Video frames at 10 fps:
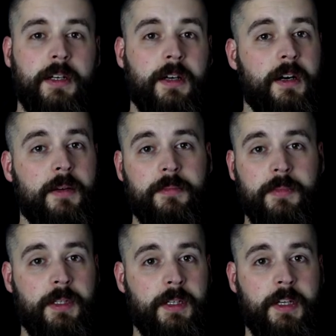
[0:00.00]
Um,
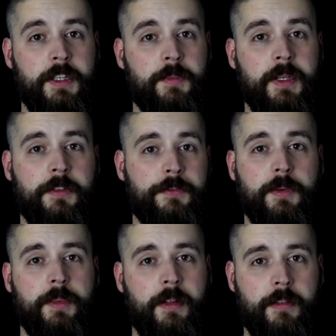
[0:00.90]
it's been a few
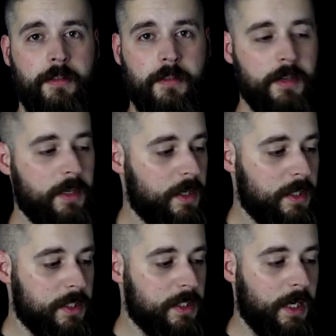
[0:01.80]
months
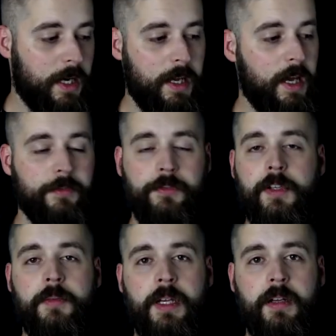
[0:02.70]
and I haven't
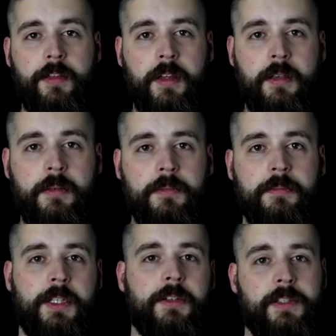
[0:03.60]
filmed anything
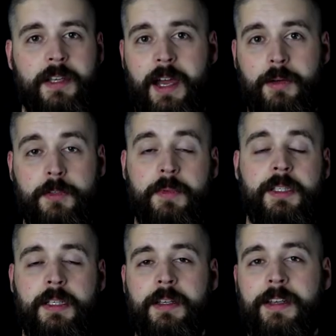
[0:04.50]
because I was
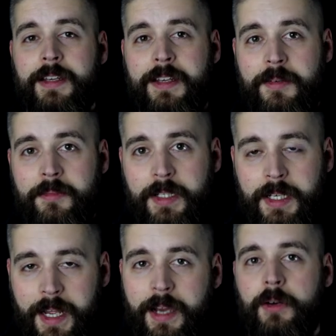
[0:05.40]
busy, but
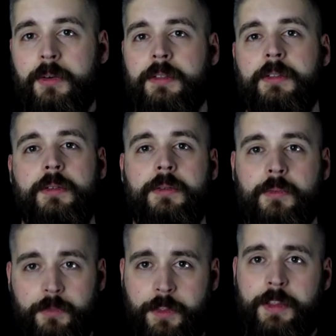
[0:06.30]
now
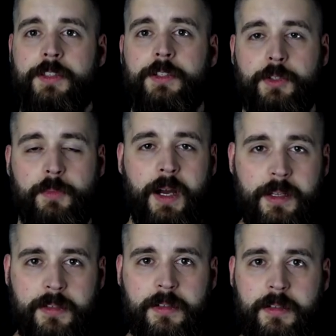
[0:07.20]
with this new
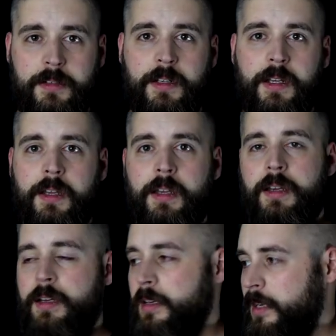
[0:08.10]
sponsor uh,
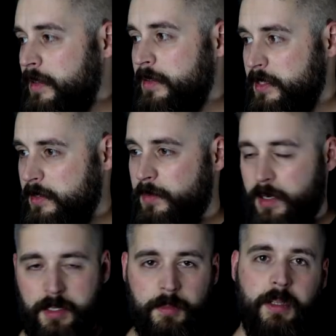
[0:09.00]
and these
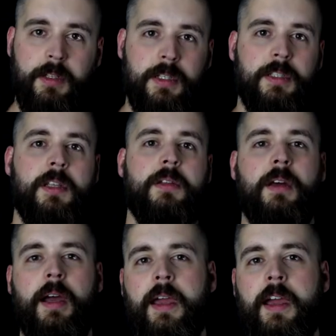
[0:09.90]
possibilities that
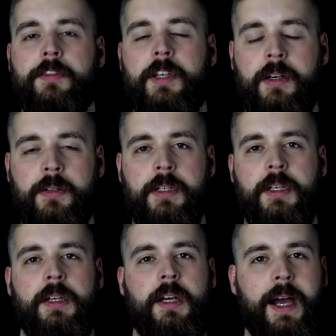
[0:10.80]
I have now,
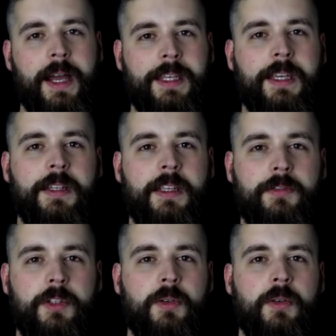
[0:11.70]
I can give
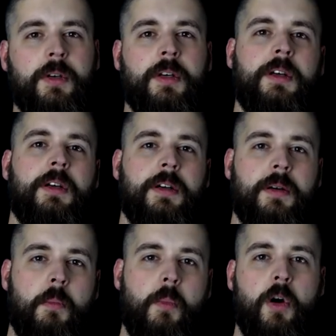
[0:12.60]
you
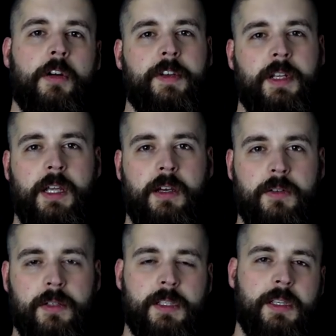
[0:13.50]
more
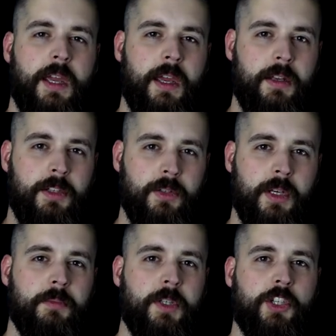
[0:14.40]
videos and you can be